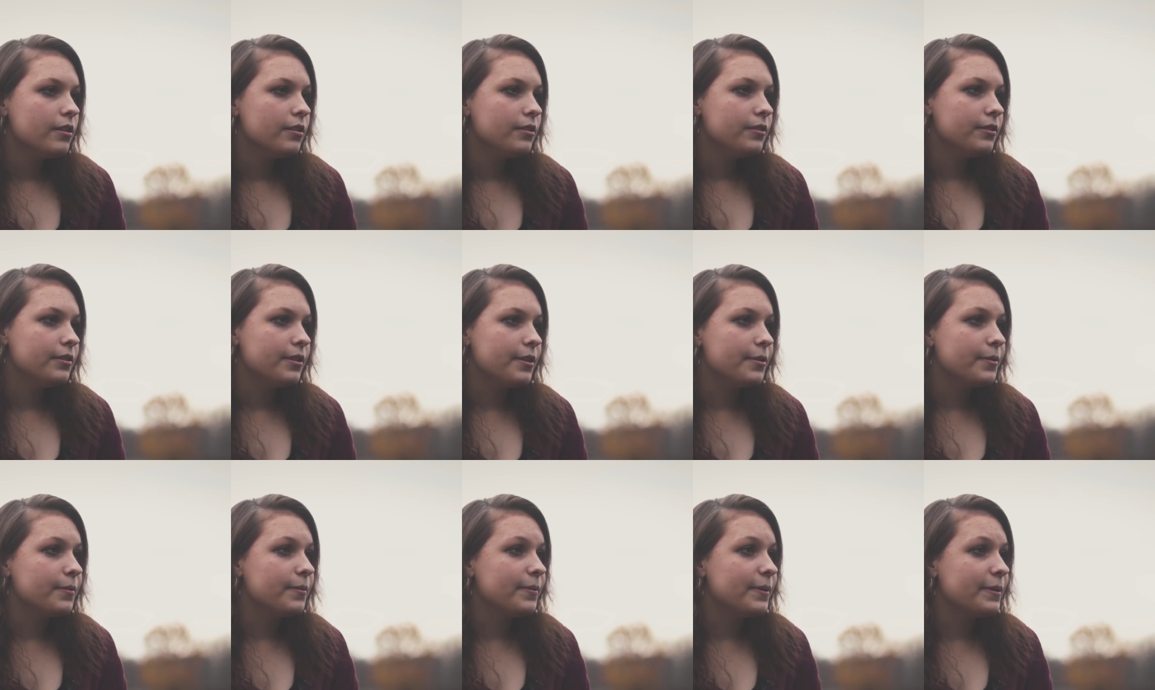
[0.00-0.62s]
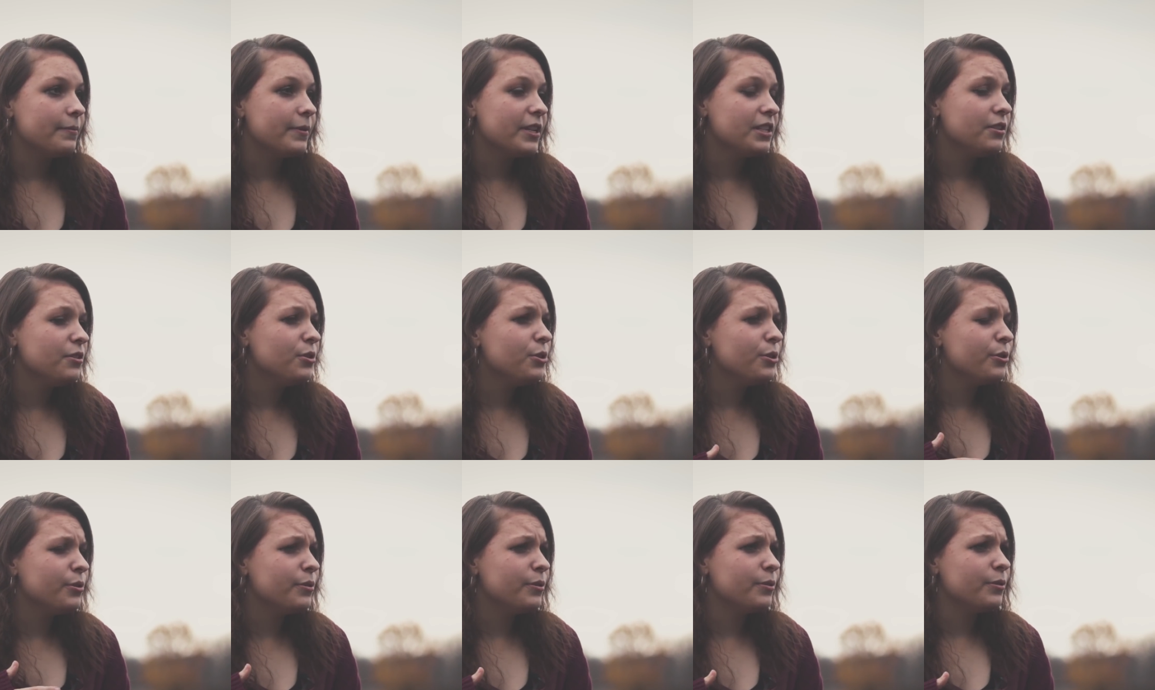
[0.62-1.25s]
So we went
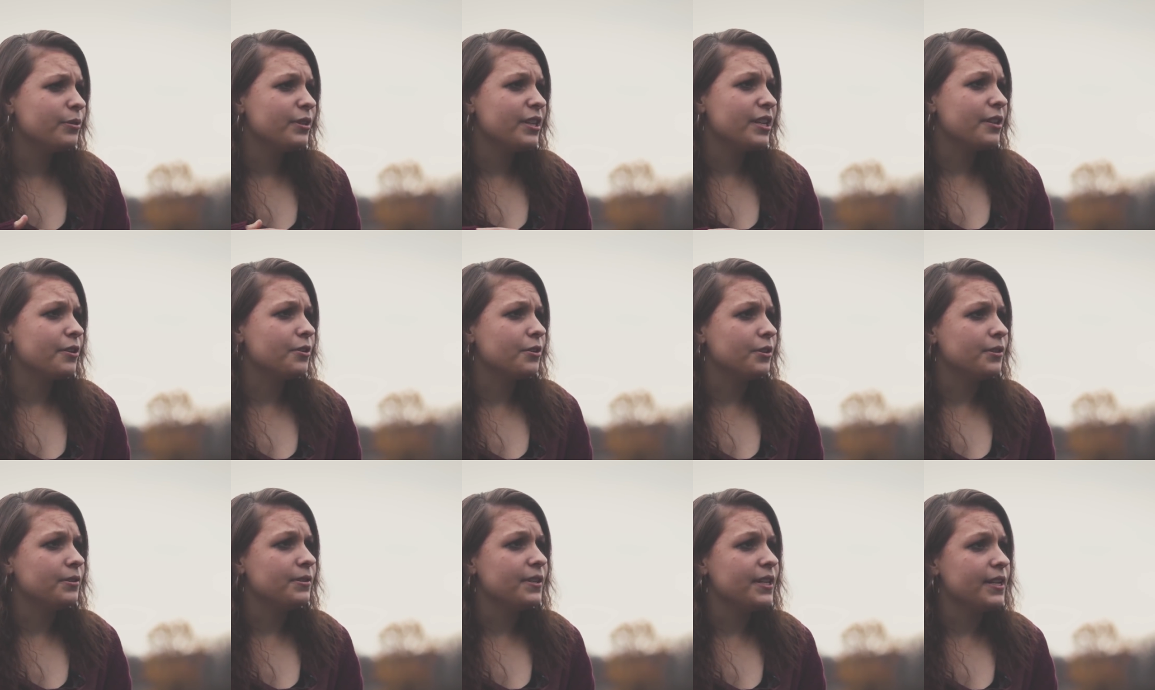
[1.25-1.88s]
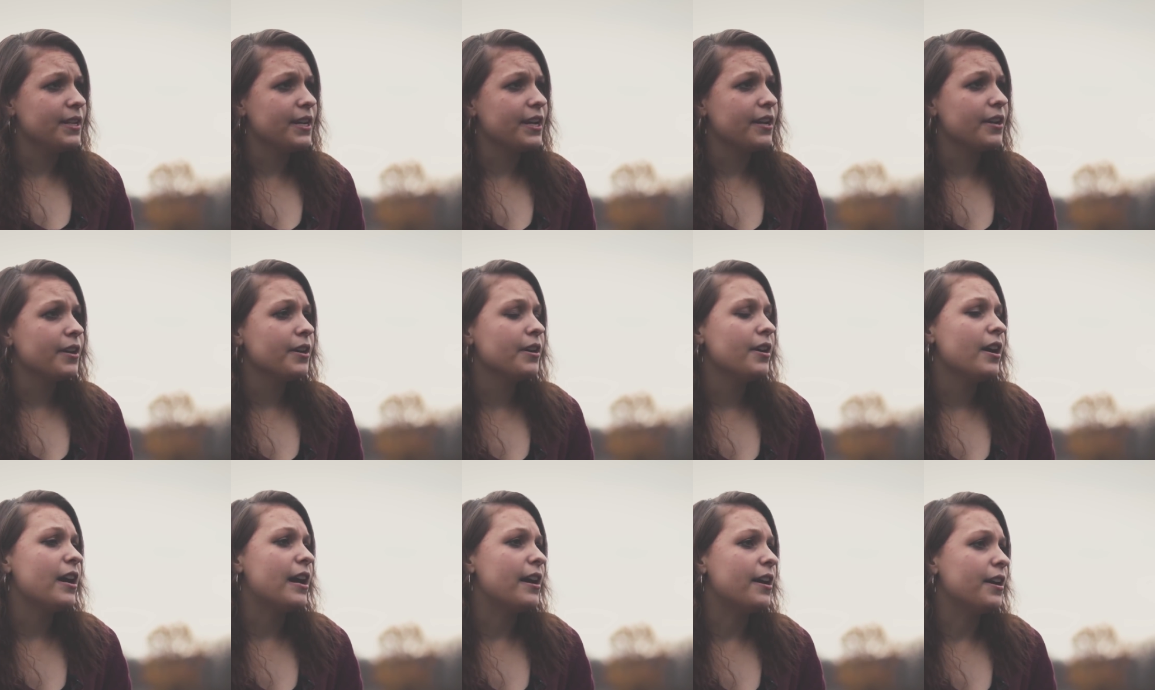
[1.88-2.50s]
to the urgency
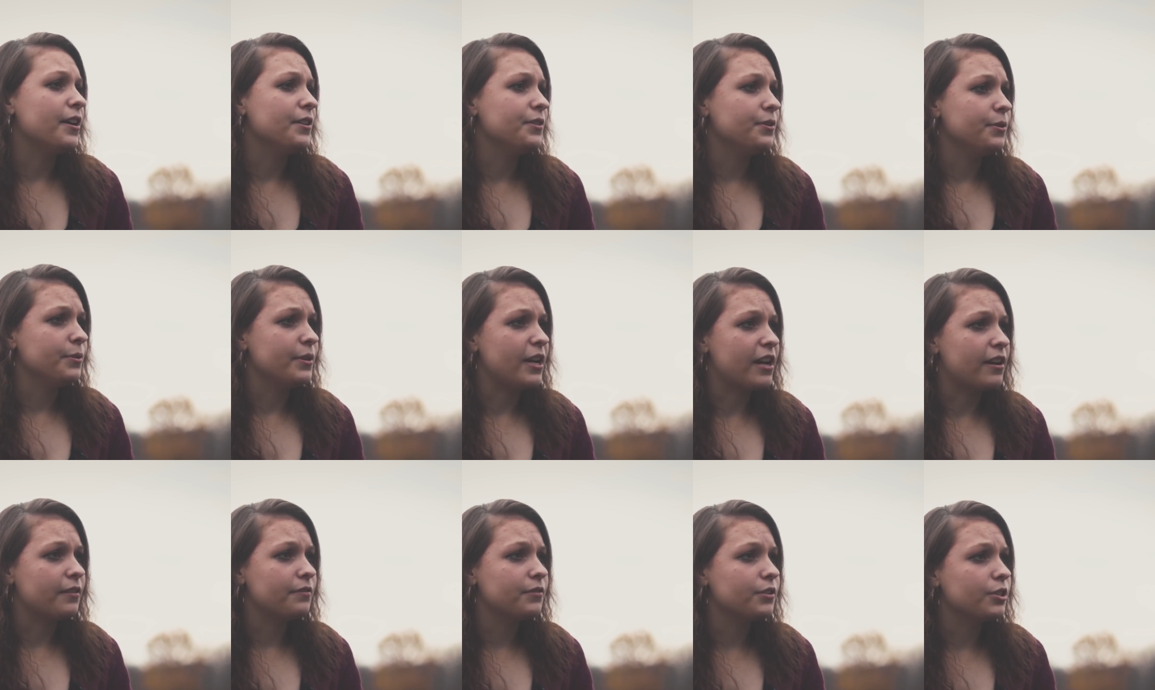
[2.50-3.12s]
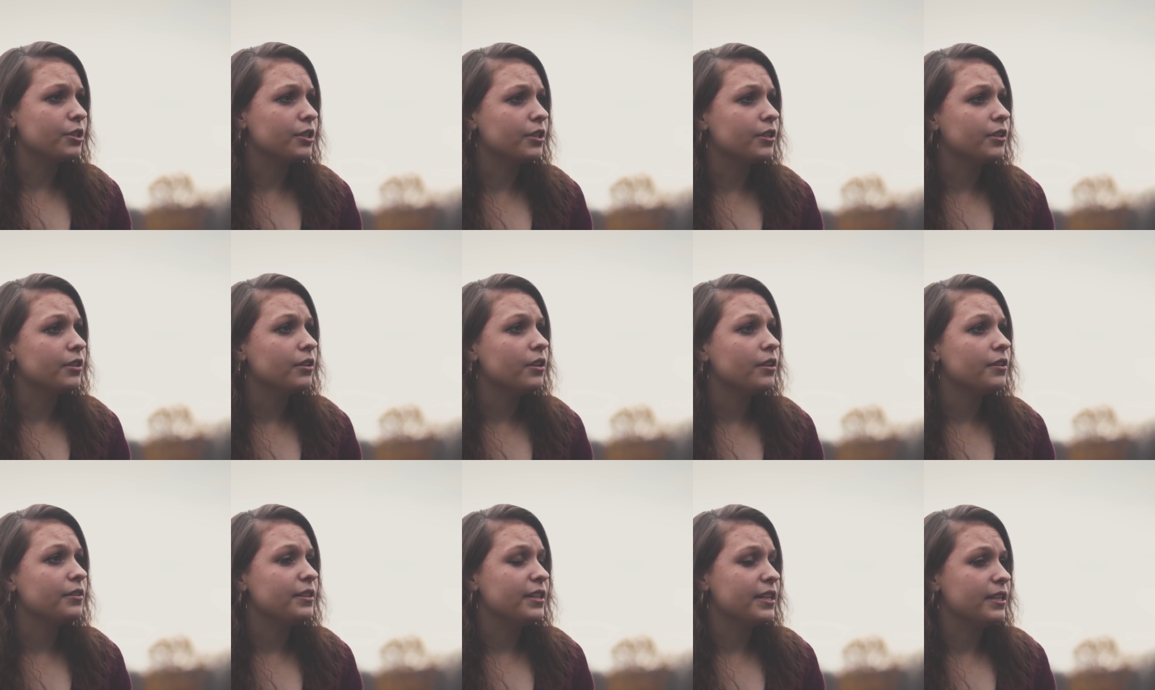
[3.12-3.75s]
care soon after
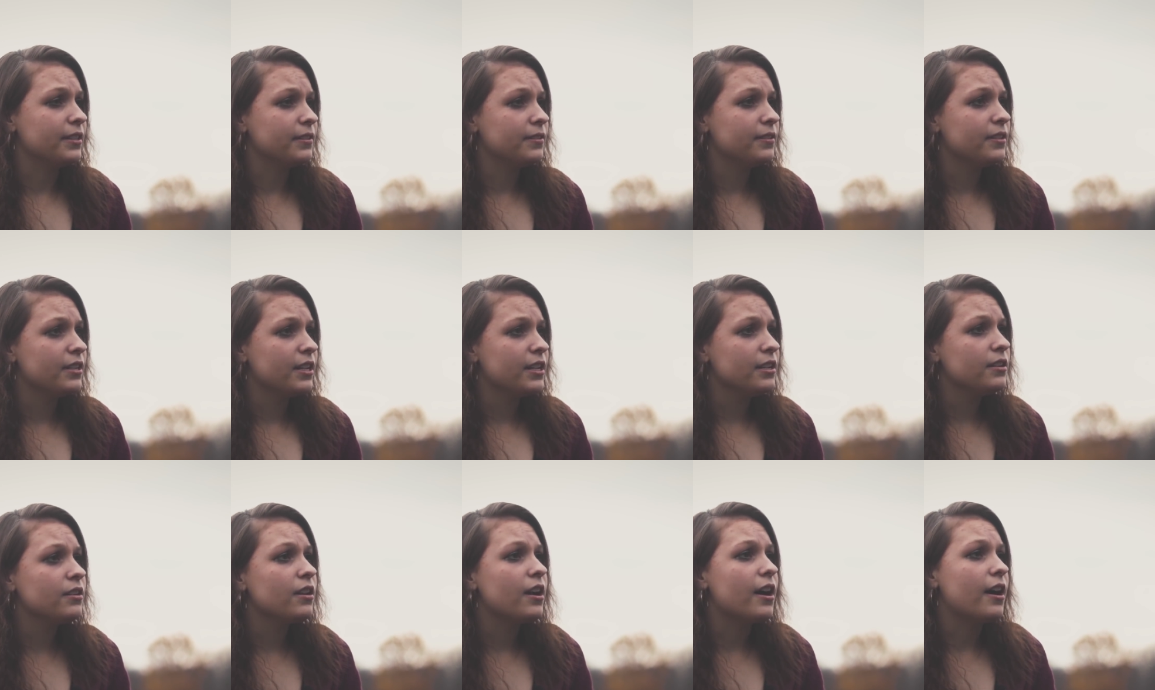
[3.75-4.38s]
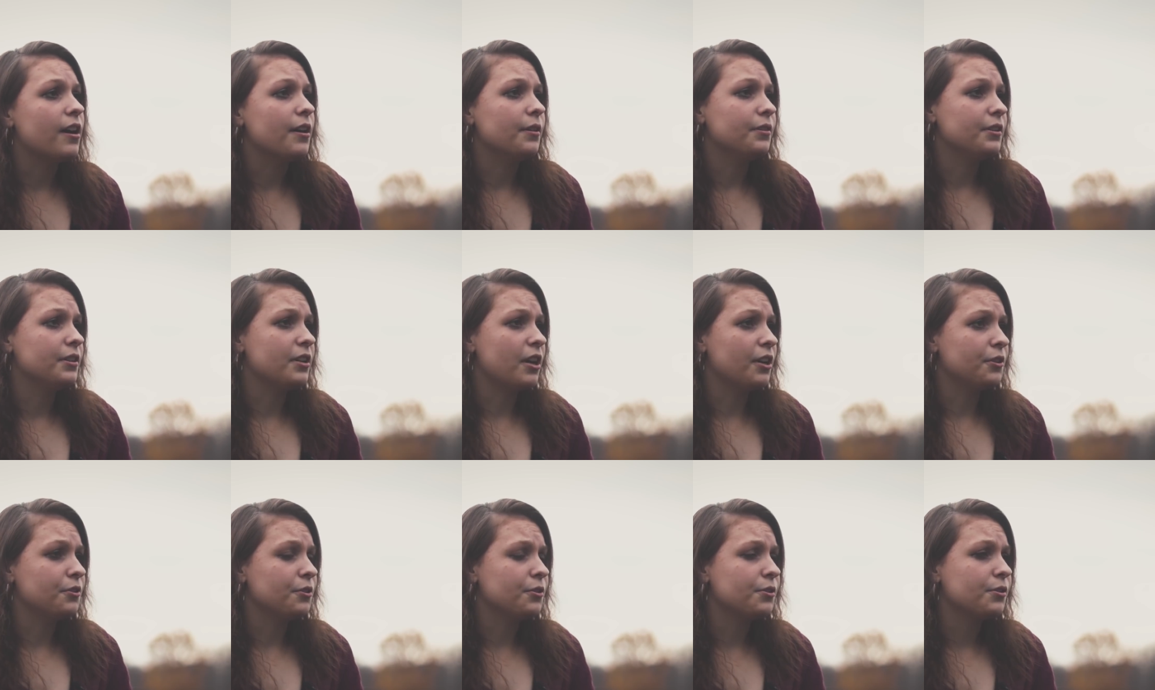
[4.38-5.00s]
the incident. The
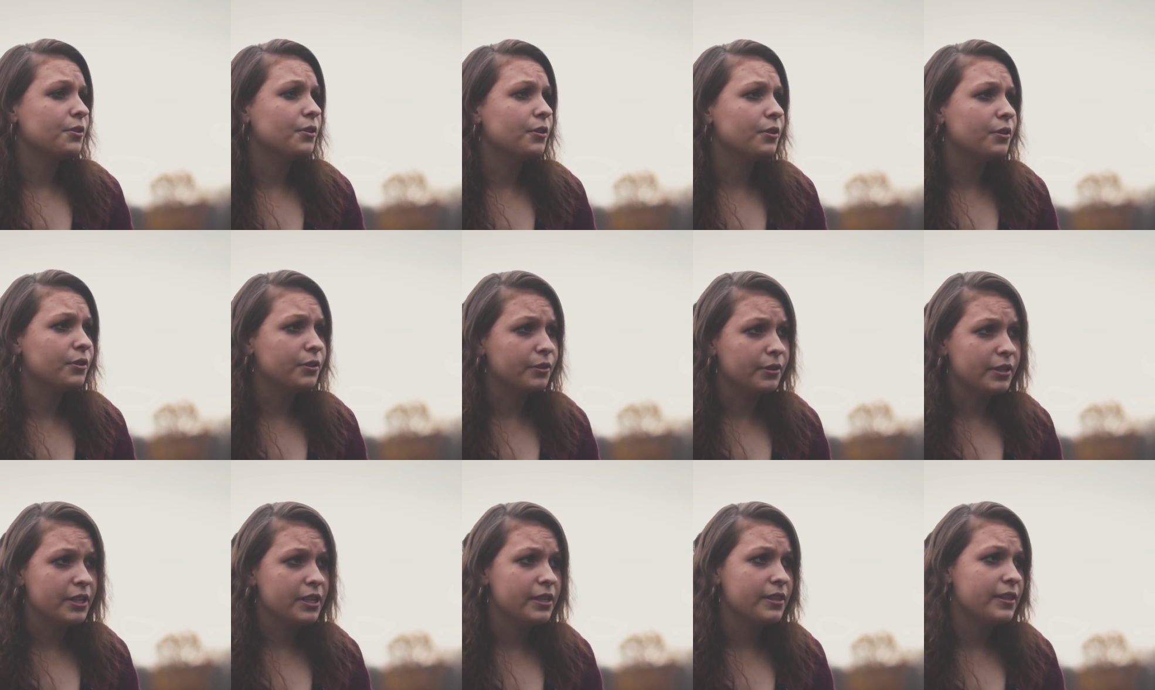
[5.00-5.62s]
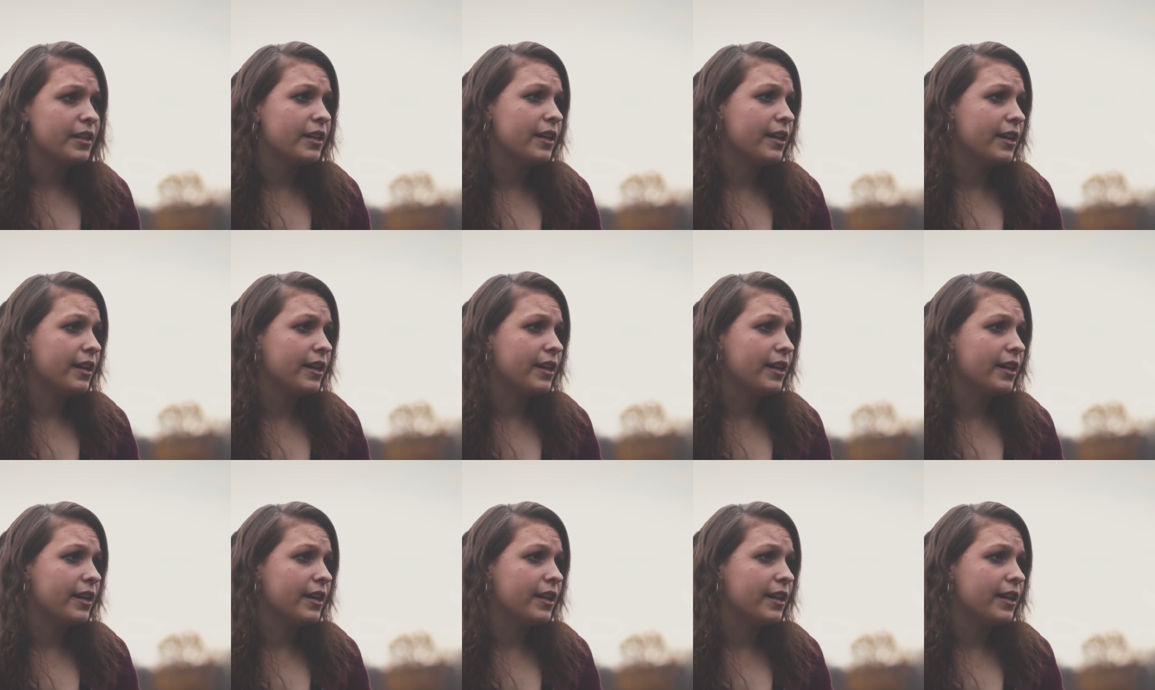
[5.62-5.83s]
doctors concluded that